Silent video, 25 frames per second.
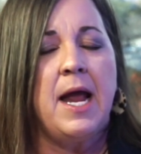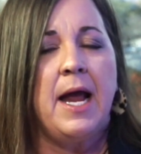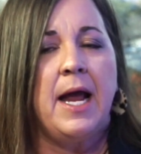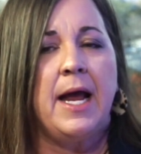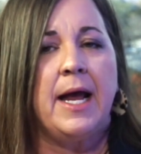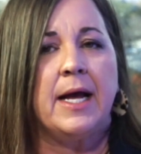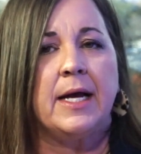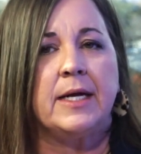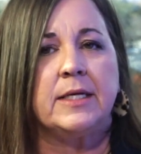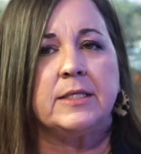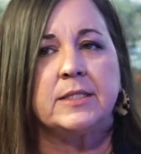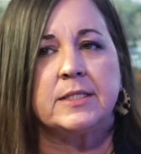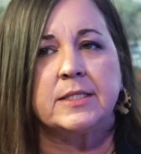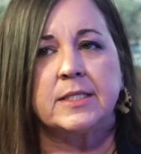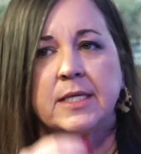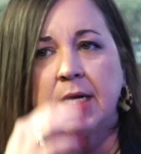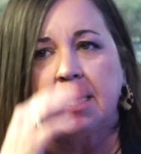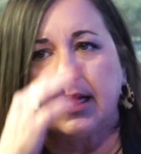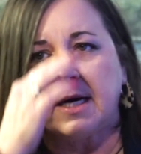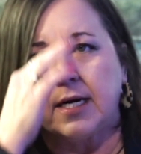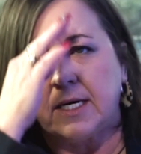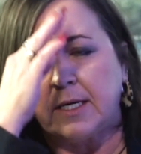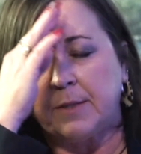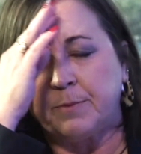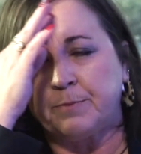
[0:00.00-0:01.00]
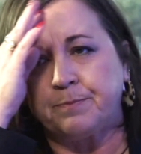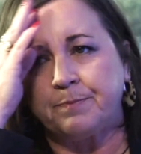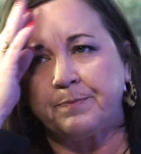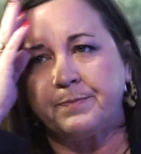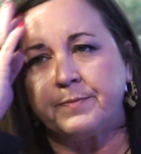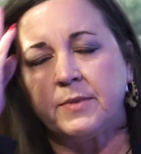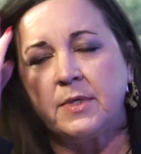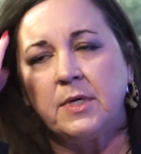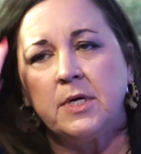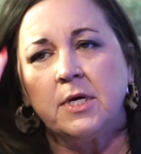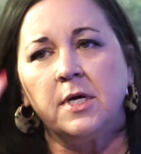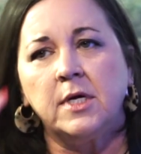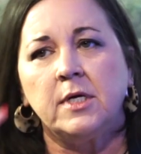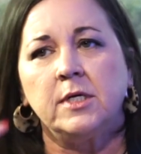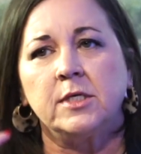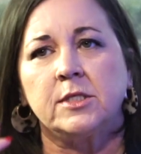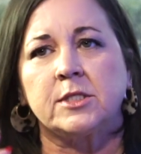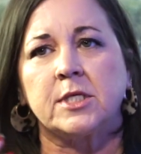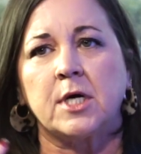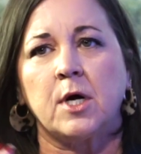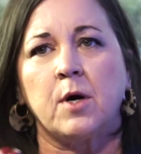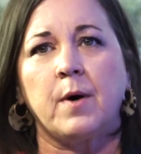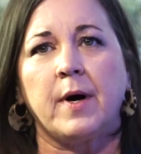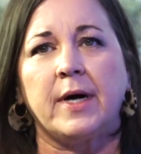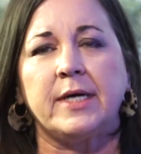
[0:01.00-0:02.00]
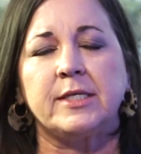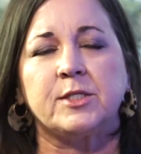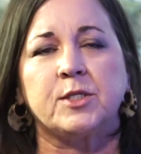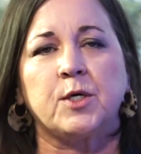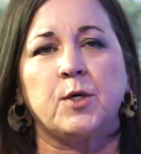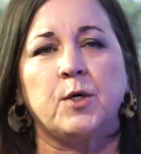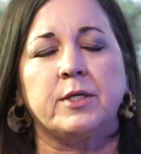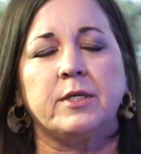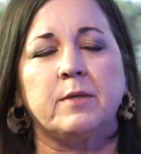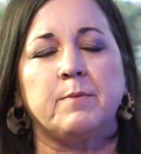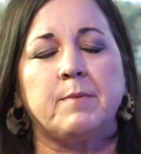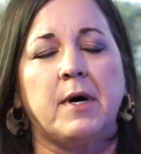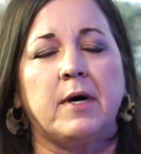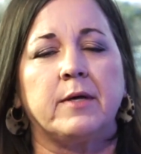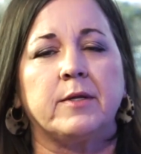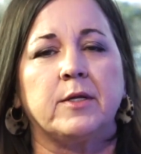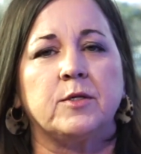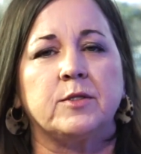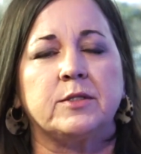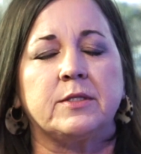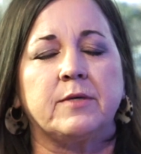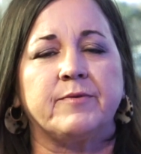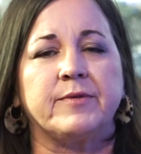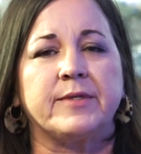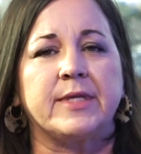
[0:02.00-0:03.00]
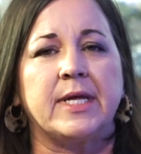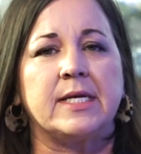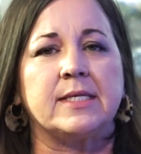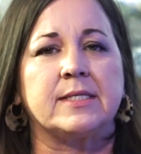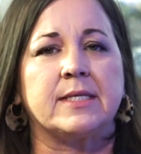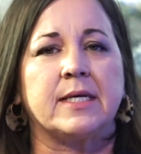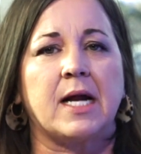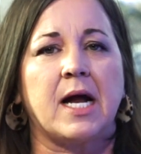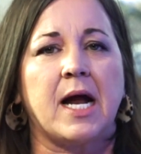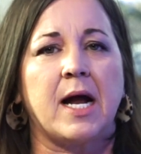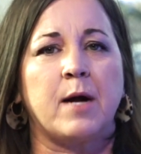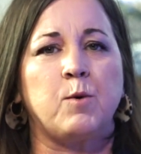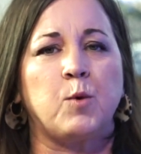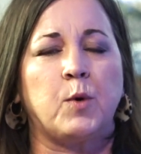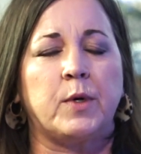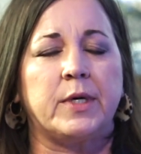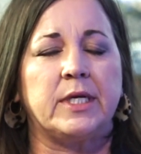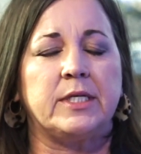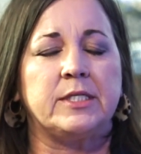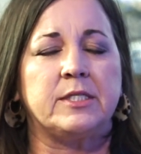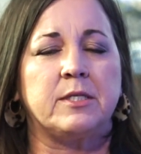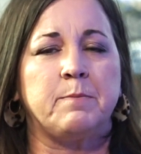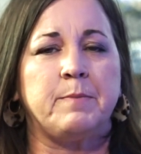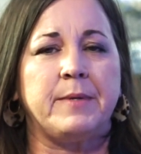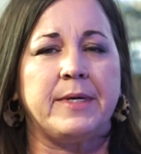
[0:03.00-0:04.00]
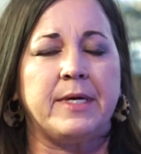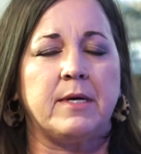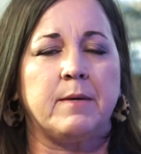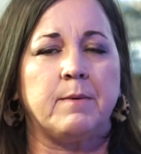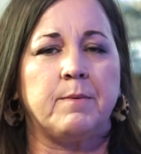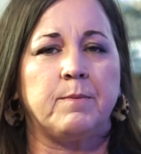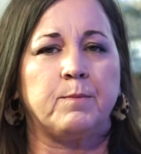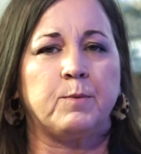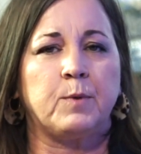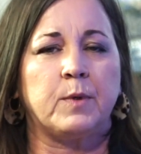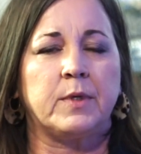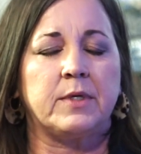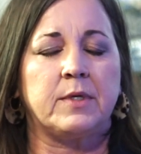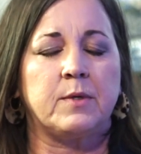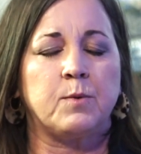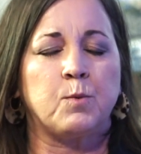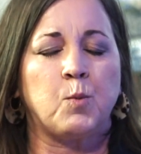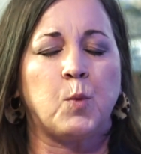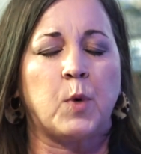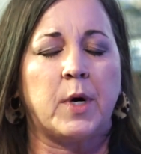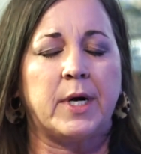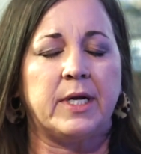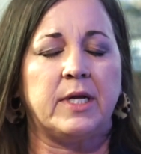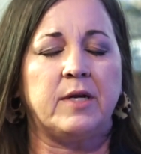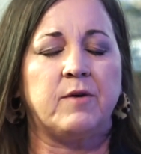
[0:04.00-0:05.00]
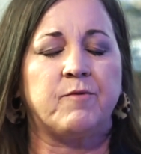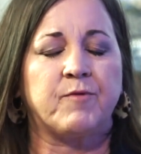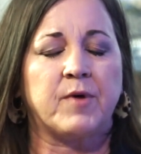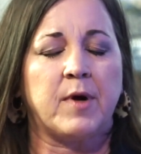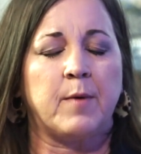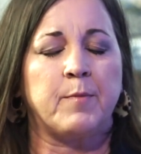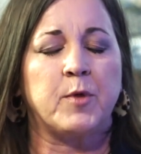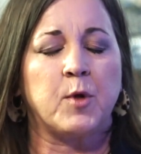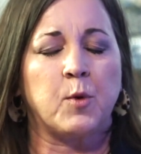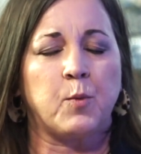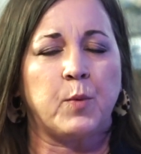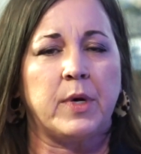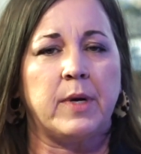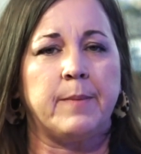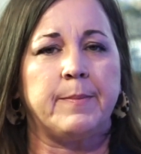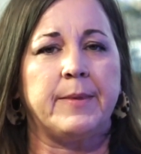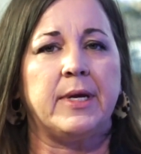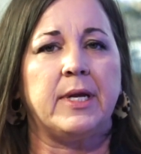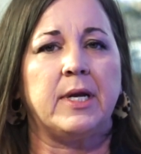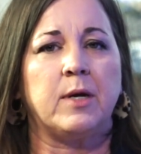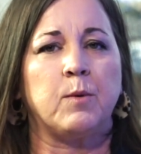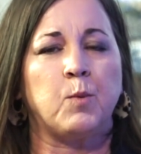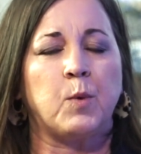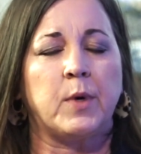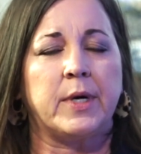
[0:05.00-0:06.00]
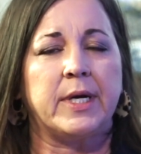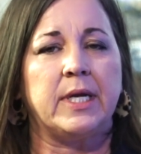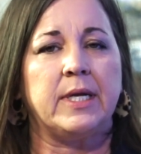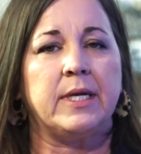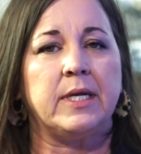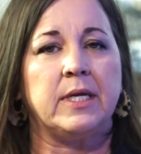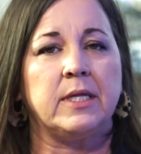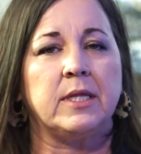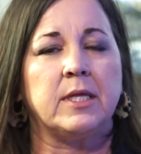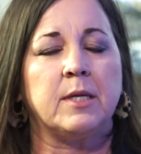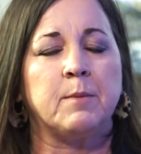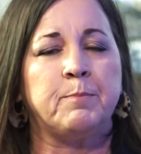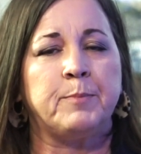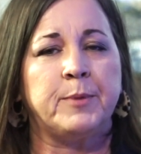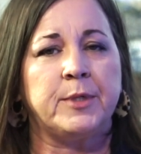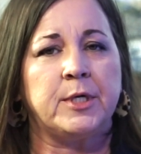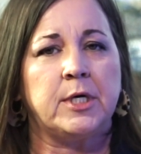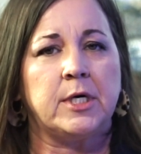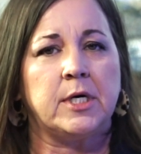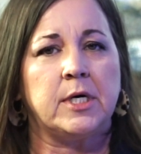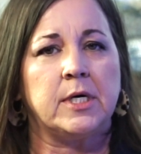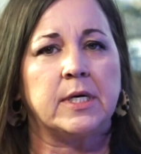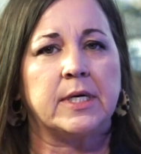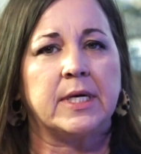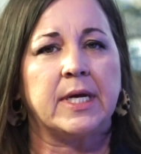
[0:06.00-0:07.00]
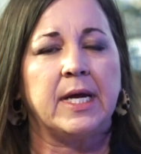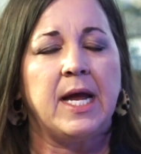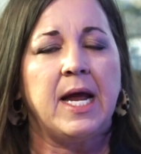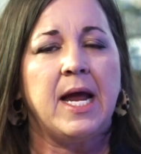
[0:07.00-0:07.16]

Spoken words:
And so I told him all those different things that I wanted to be, what wanted from the women and wanted in the book.